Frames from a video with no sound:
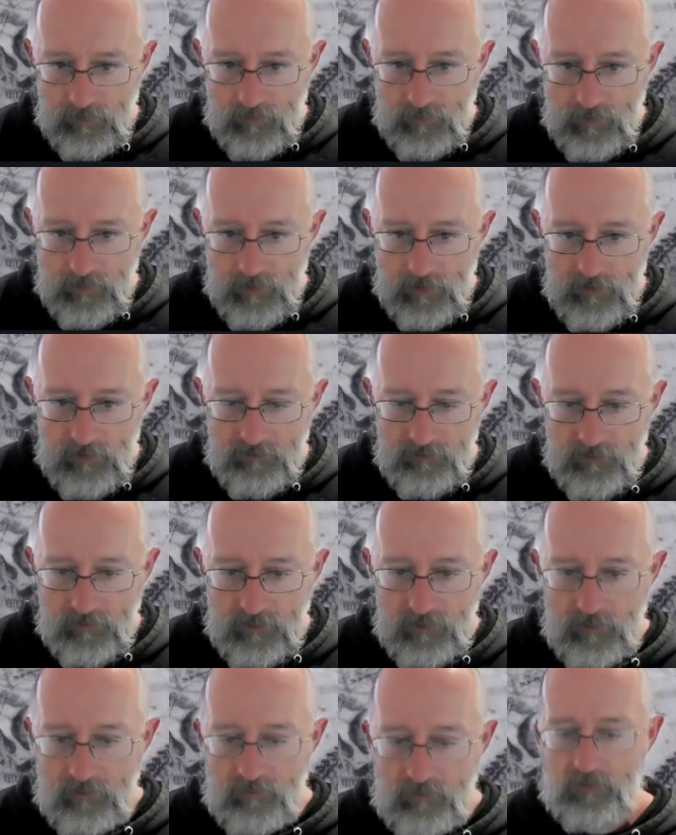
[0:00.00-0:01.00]
There. So
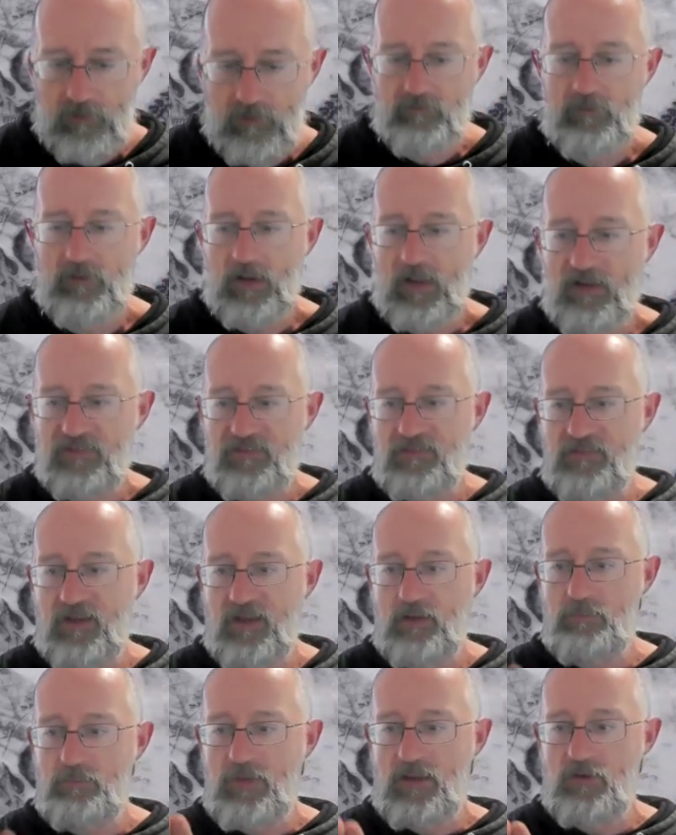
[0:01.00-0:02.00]
that's giving that
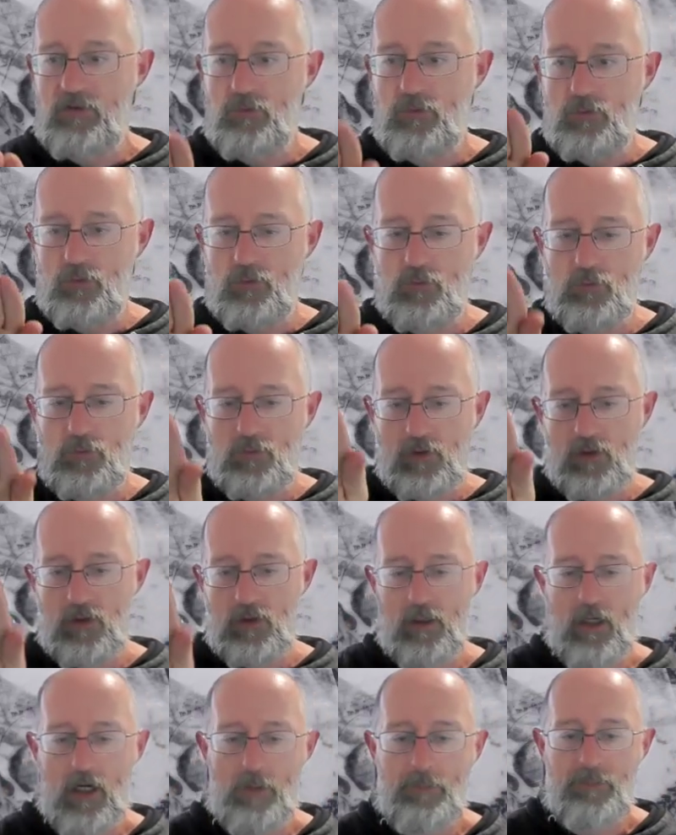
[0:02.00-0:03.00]
segmental
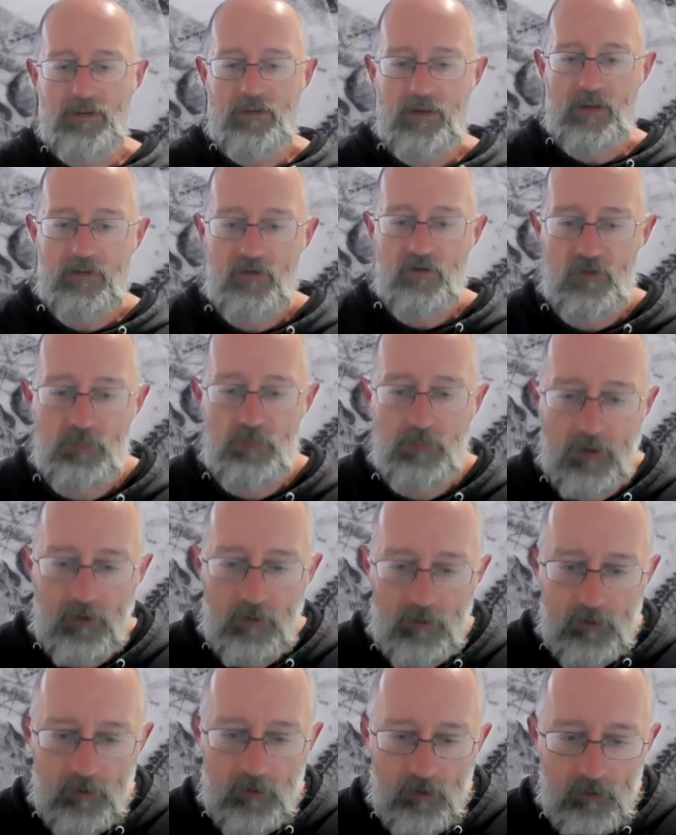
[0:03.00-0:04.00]
up and down the
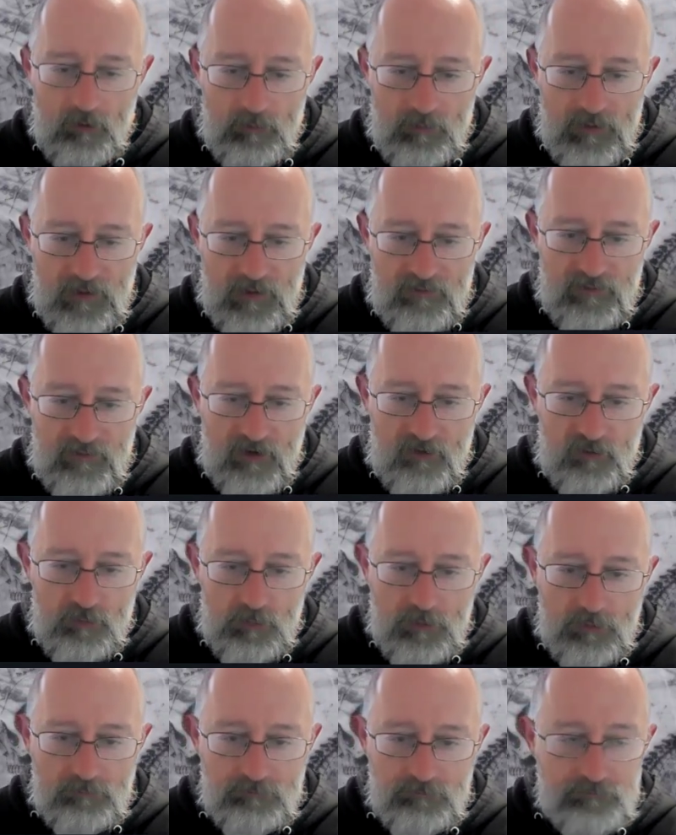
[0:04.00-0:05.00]
spinal column
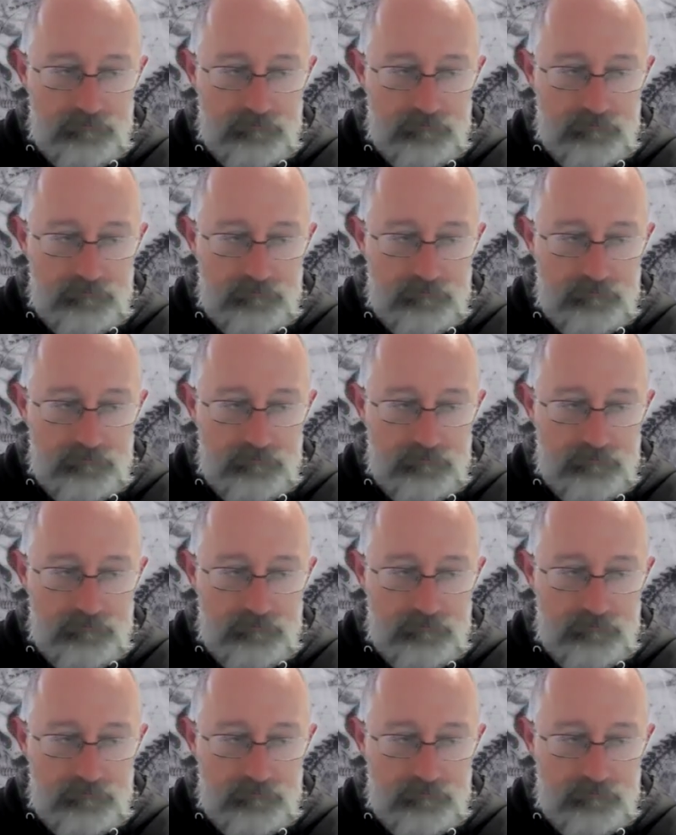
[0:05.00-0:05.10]
attachment.